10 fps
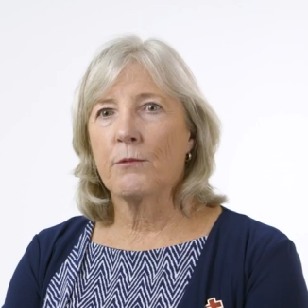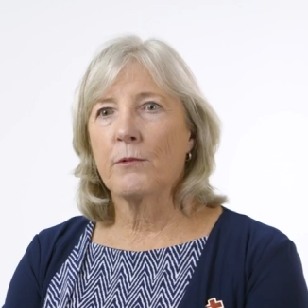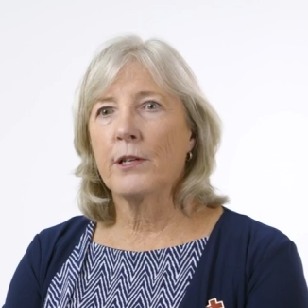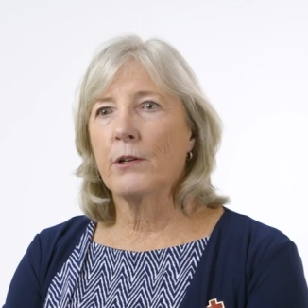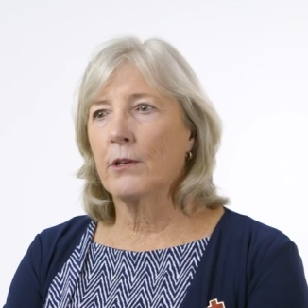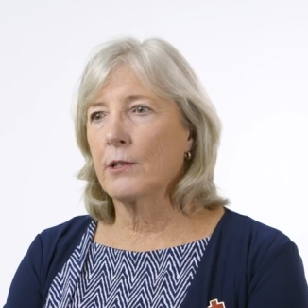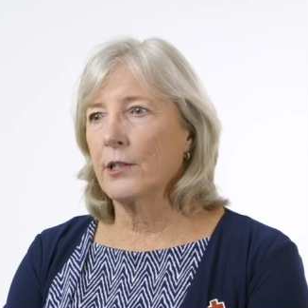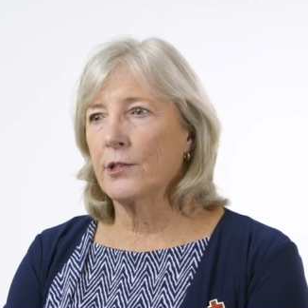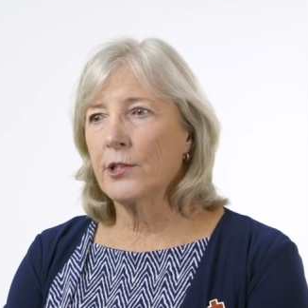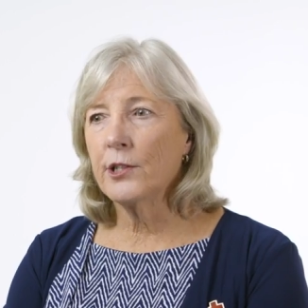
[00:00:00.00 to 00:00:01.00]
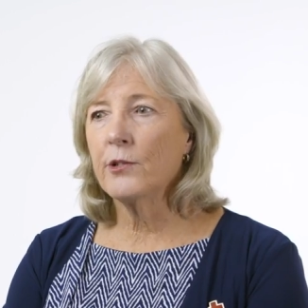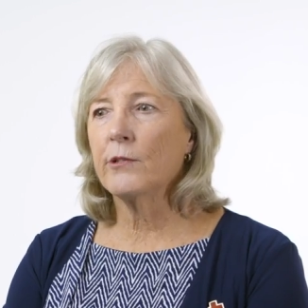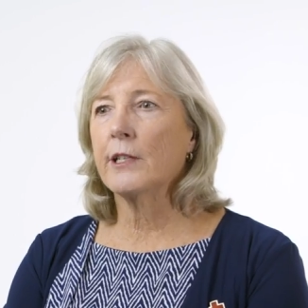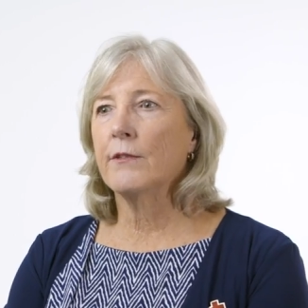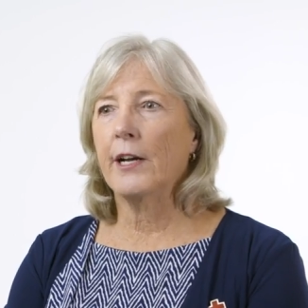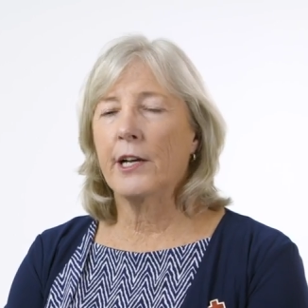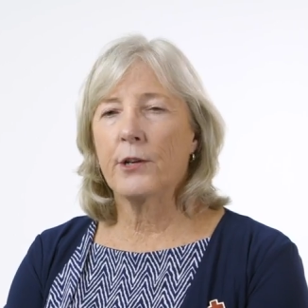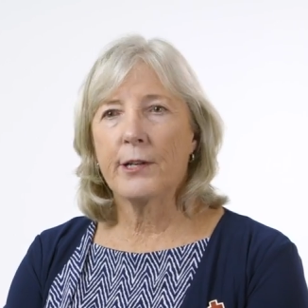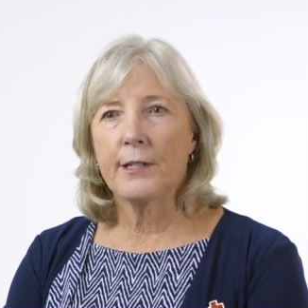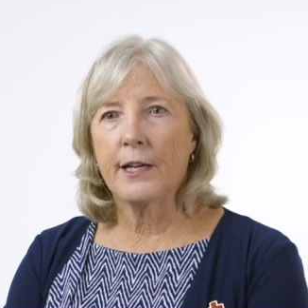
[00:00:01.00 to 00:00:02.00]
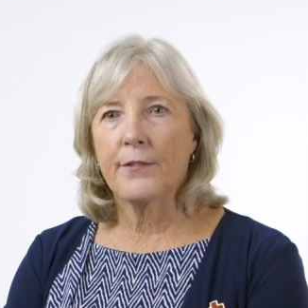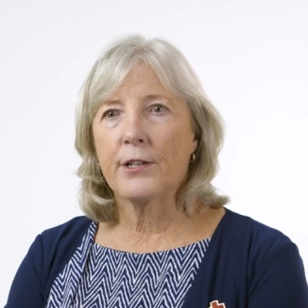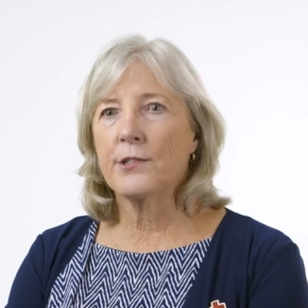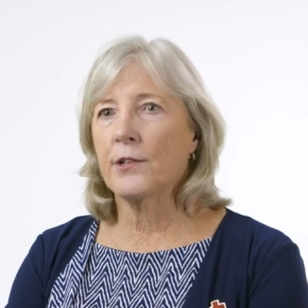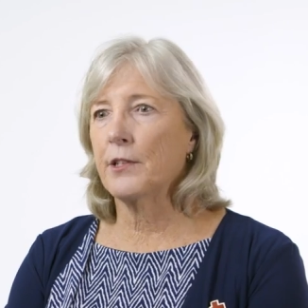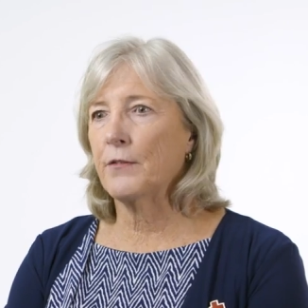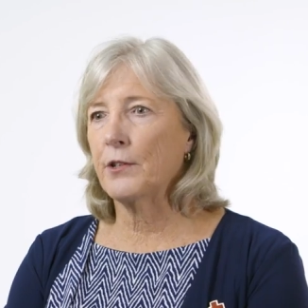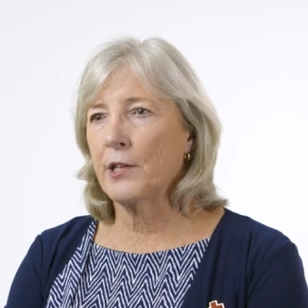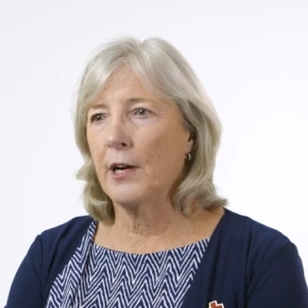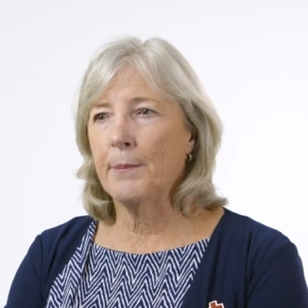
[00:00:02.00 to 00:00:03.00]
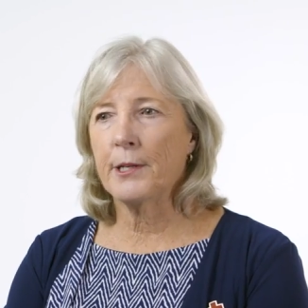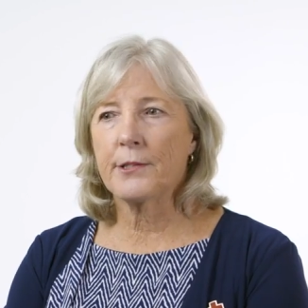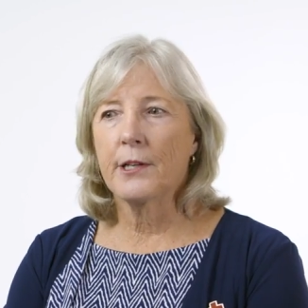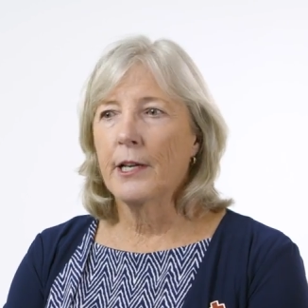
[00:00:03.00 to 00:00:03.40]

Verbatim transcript: We are continually evaluating evidence on different topics,